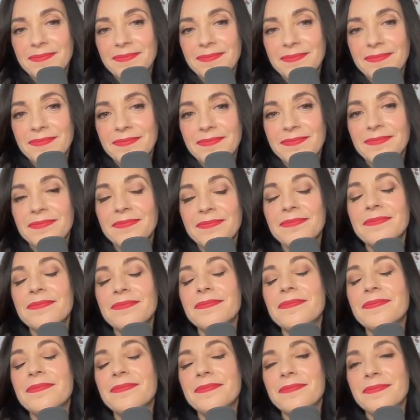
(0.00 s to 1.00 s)

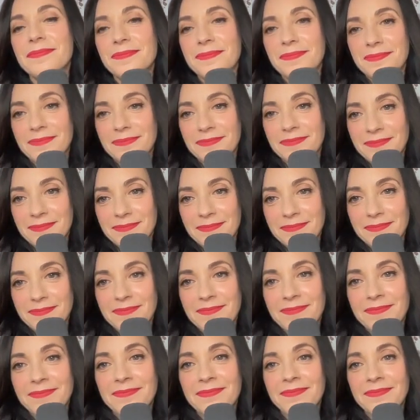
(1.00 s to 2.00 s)

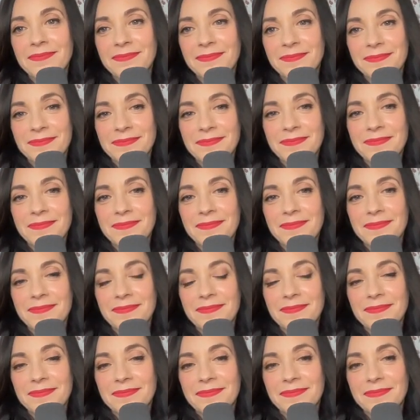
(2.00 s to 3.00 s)

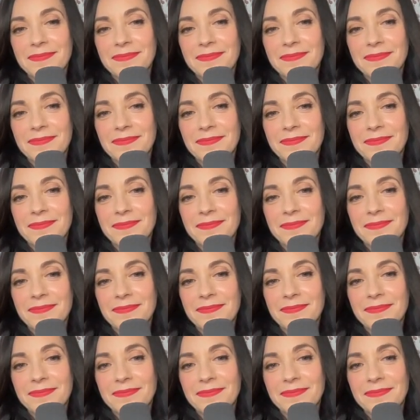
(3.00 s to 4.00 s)

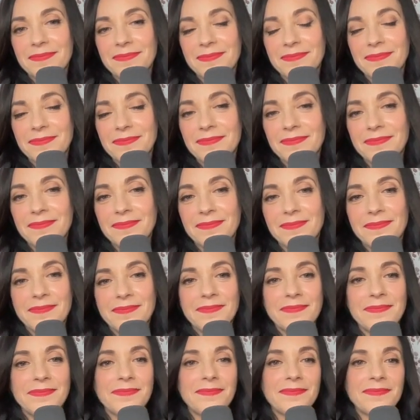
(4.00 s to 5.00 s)

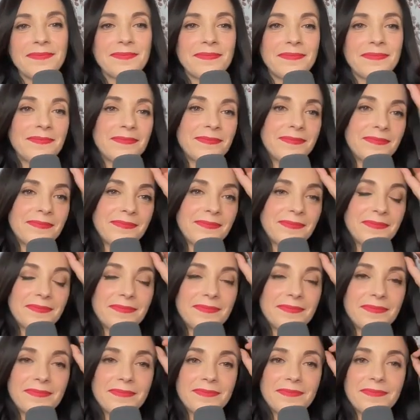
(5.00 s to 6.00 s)

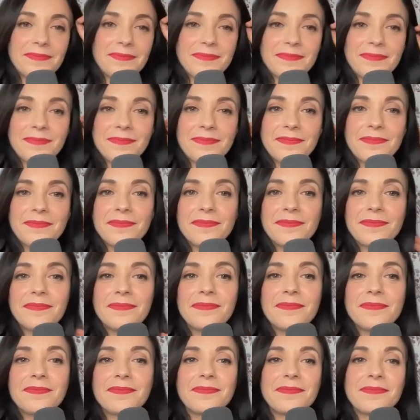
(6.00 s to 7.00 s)

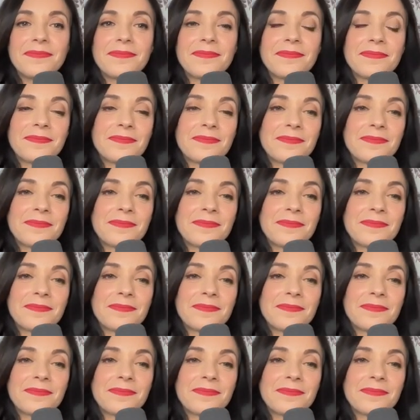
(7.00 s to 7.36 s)
The person shown says nothing.